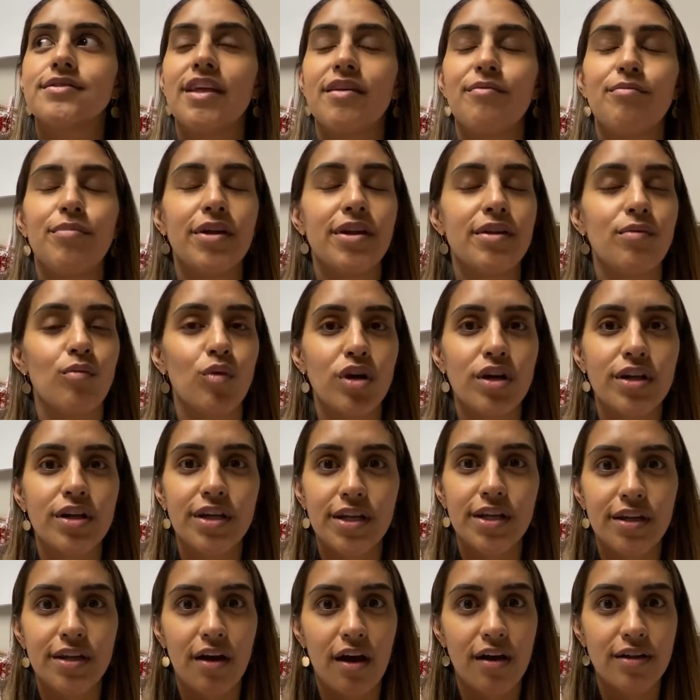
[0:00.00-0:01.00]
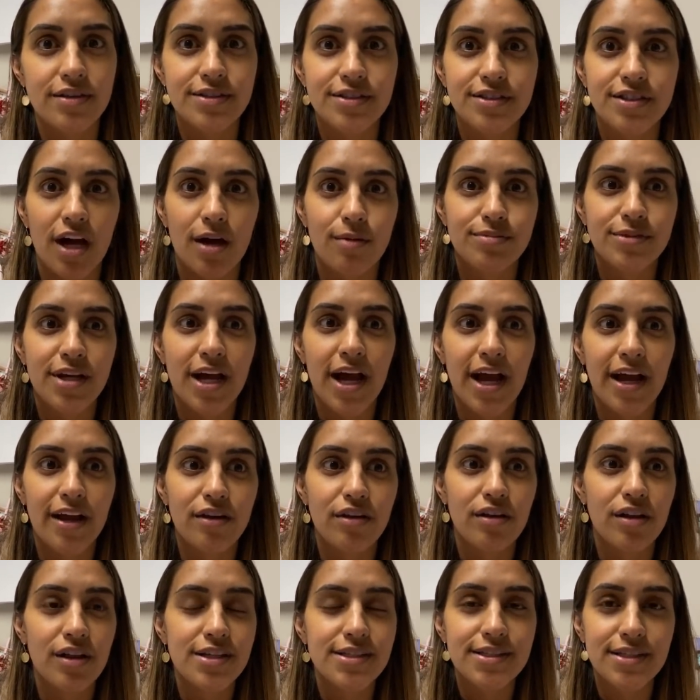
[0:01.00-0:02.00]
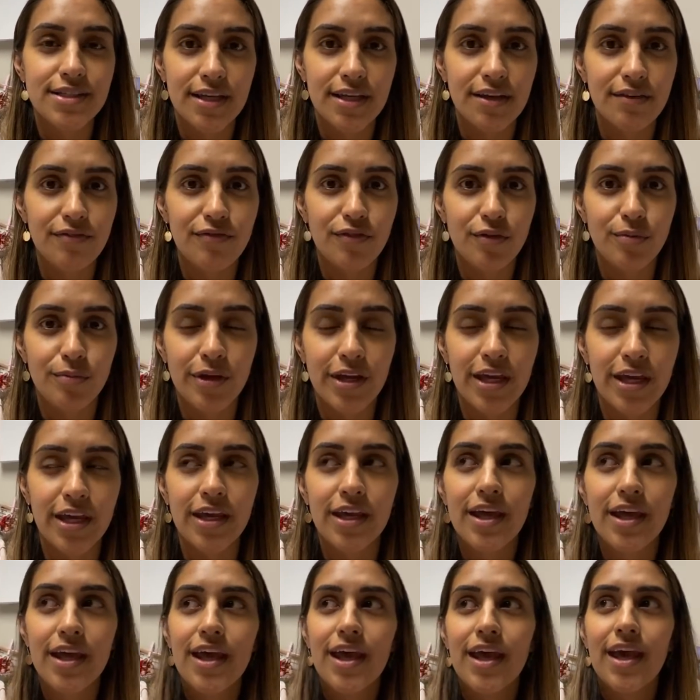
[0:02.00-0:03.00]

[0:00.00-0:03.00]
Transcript: They've been working nonstop, tirelessly for me,